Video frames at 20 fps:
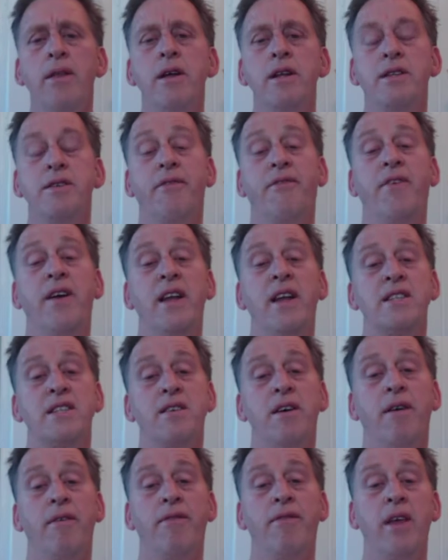
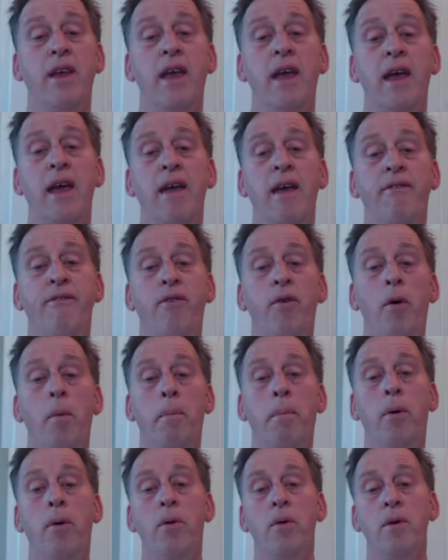defense of the
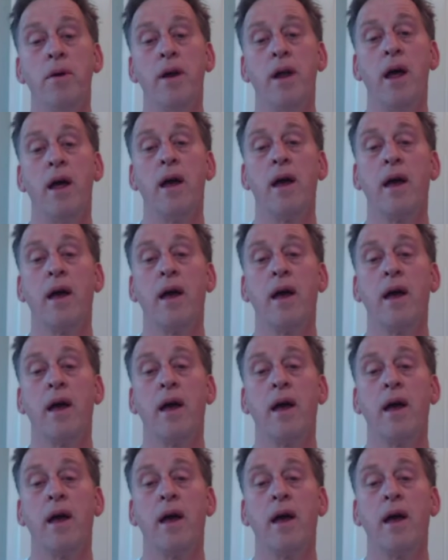e4 pawn,